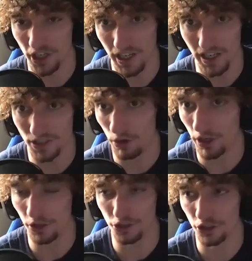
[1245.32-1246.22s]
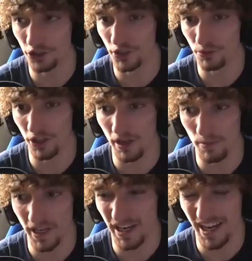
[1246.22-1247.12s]
it is, where their church is, where they
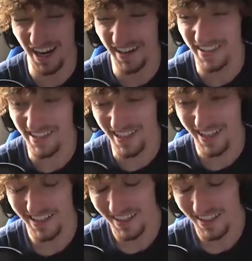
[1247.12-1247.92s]
meet? And honestly,